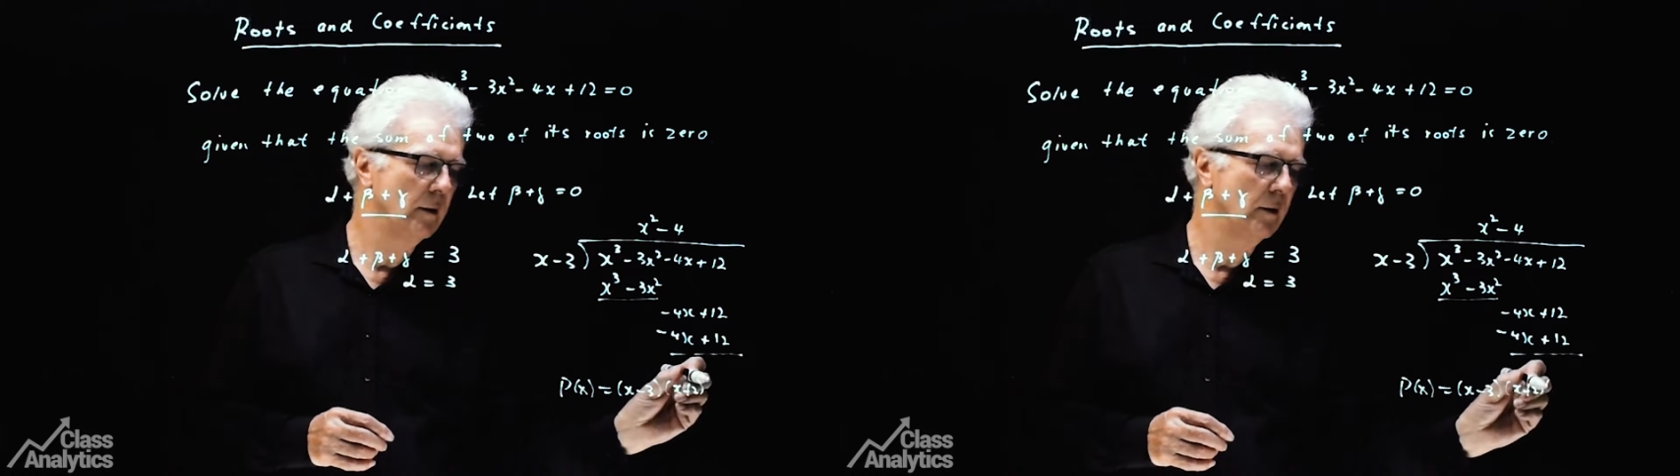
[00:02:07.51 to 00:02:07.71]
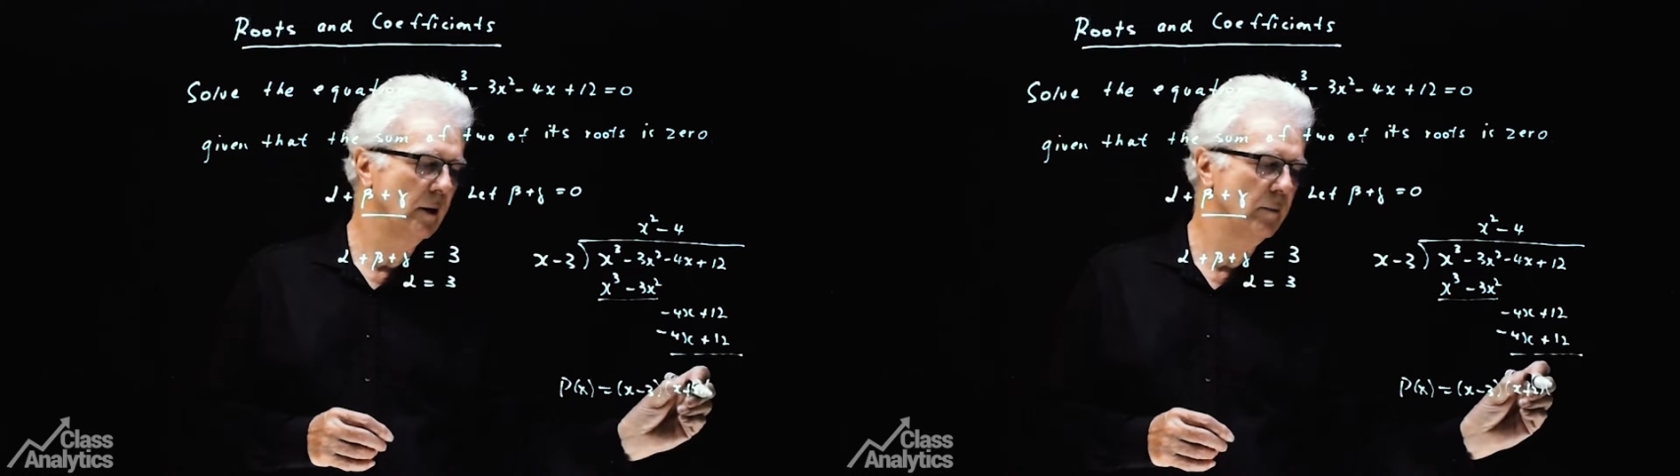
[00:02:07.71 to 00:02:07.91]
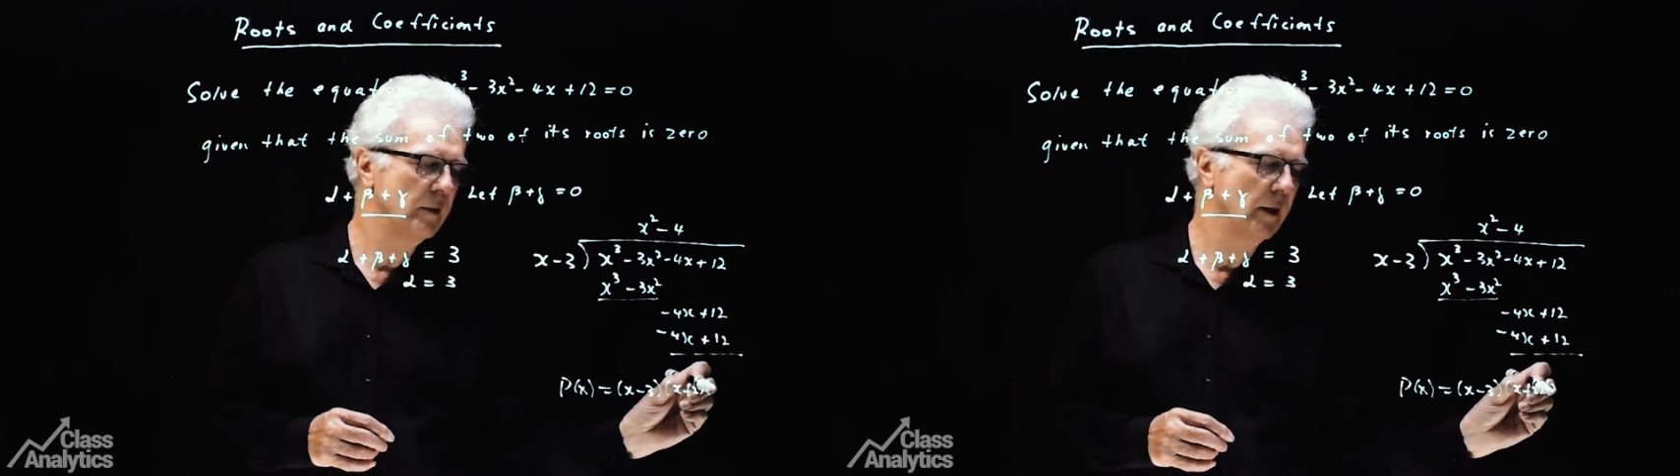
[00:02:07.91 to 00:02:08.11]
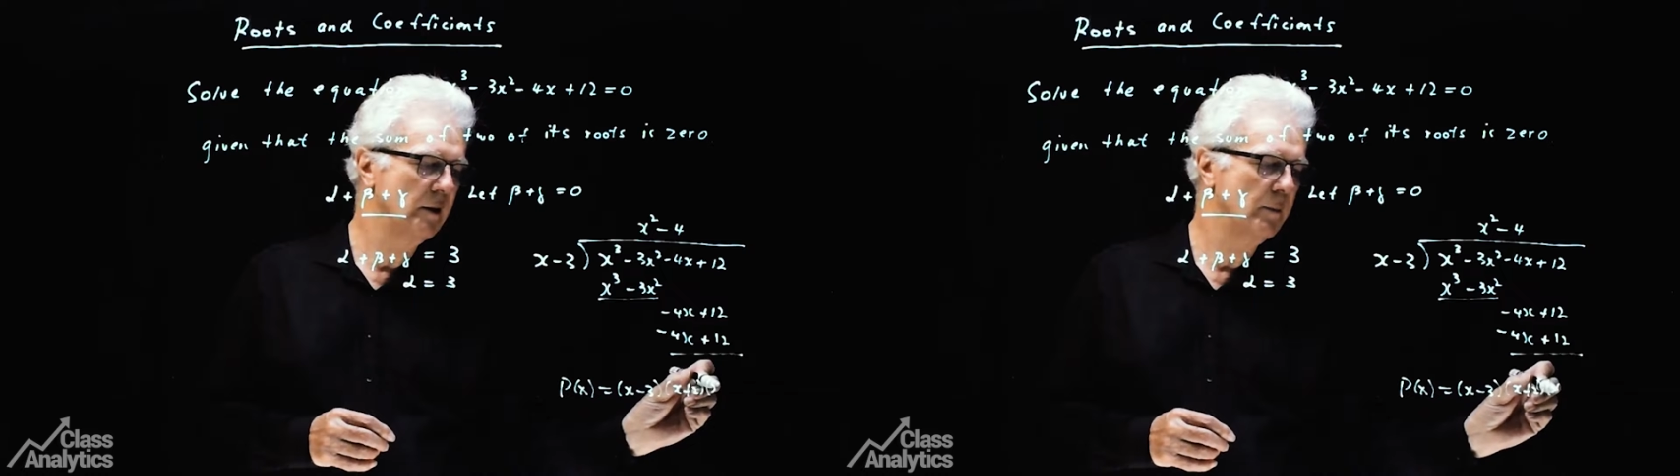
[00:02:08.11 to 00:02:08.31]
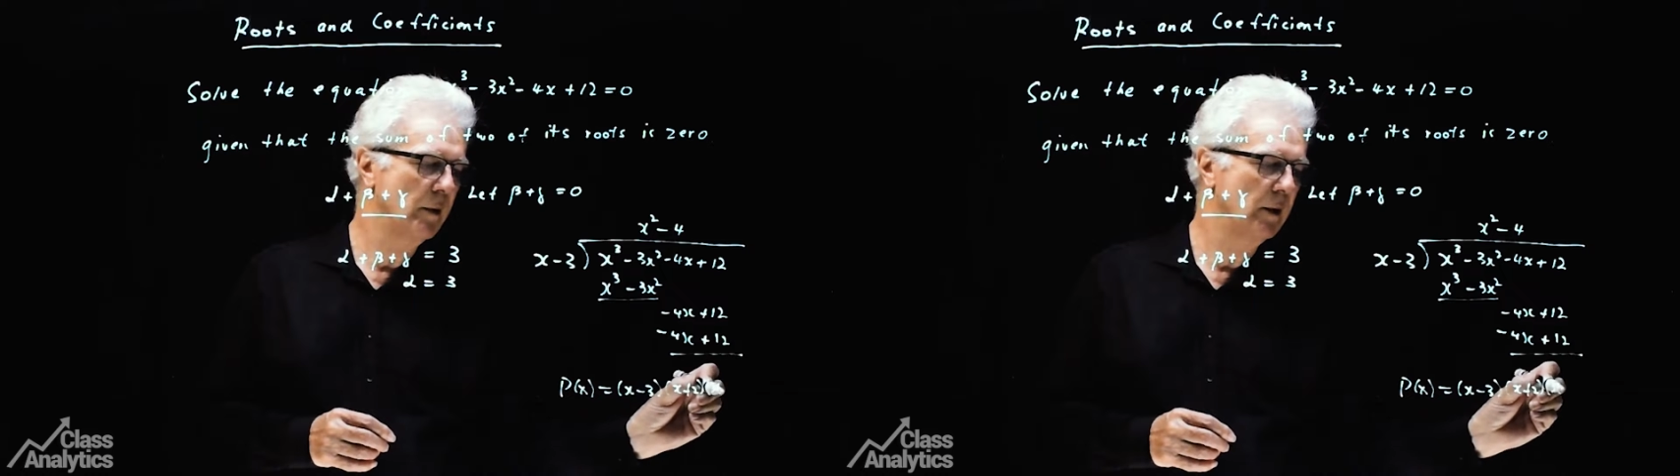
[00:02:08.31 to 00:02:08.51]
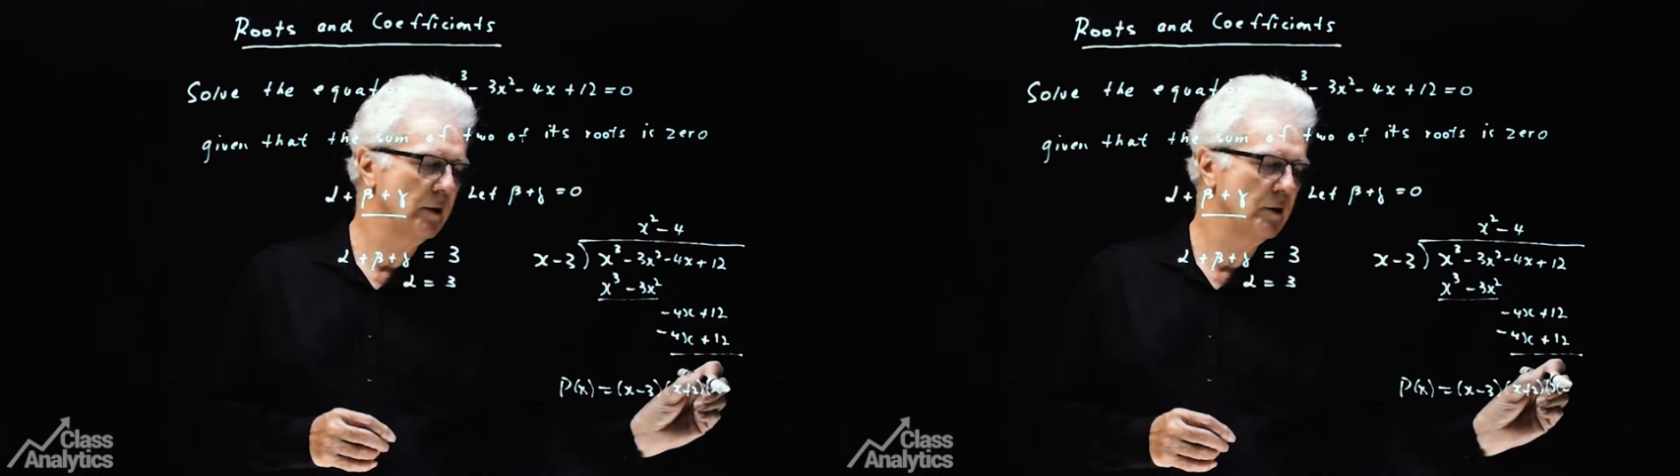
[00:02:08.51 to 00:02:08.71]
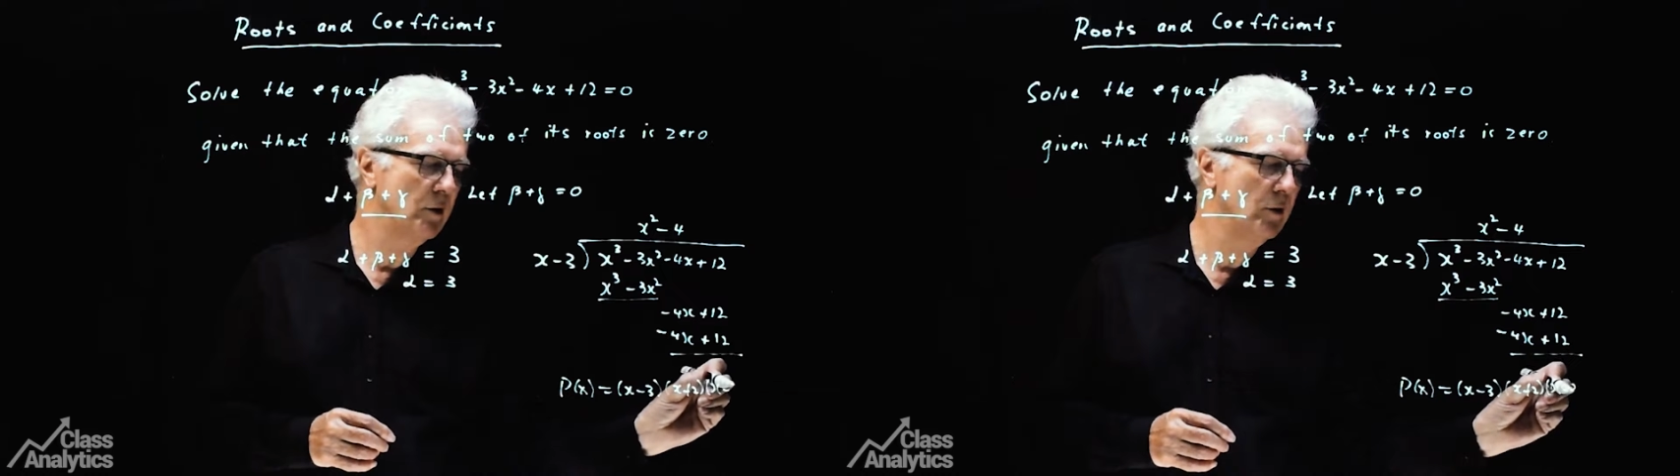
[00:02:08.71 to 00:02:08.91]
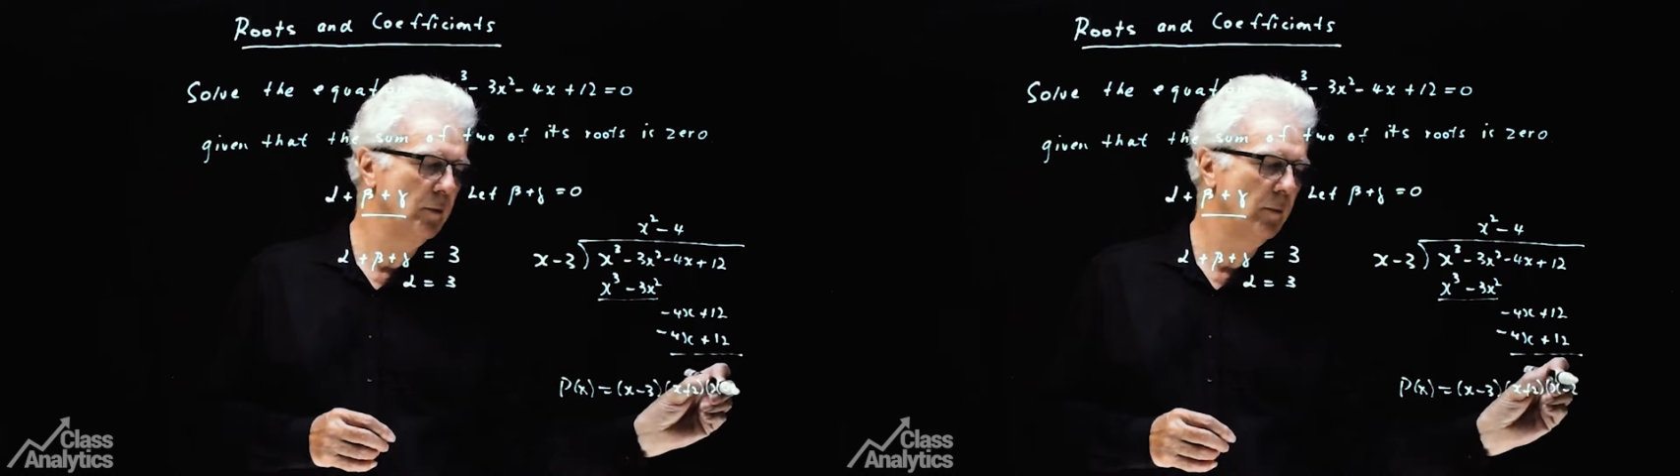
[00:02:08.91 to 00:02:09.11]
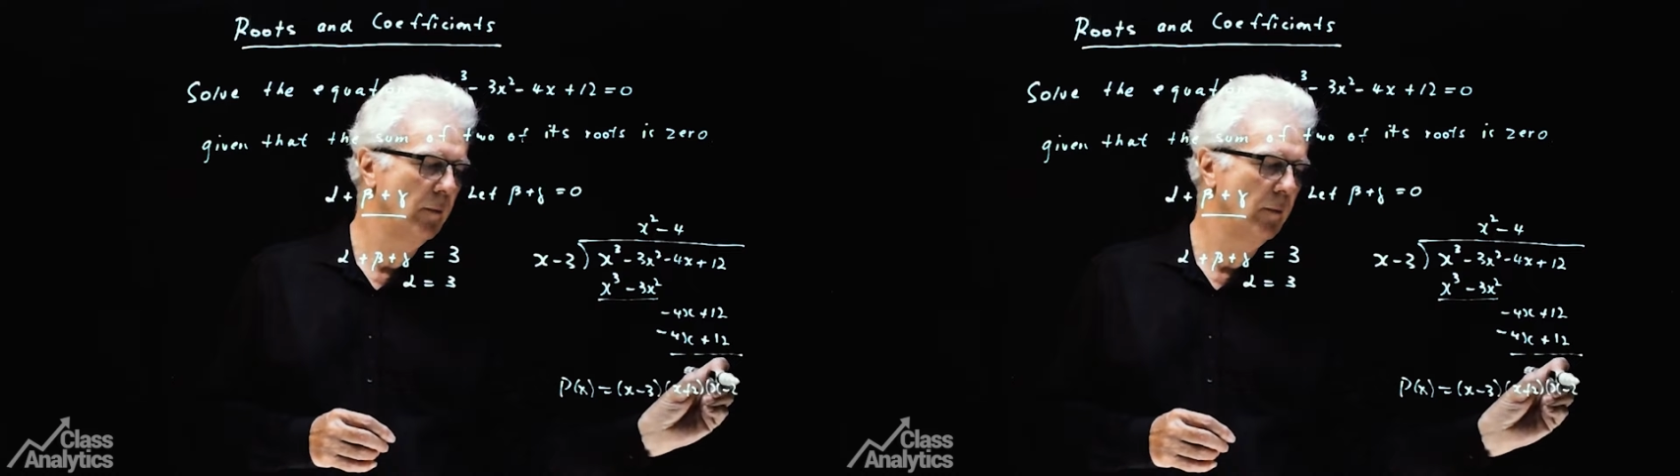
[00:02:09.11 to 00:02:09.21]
times x minus 2.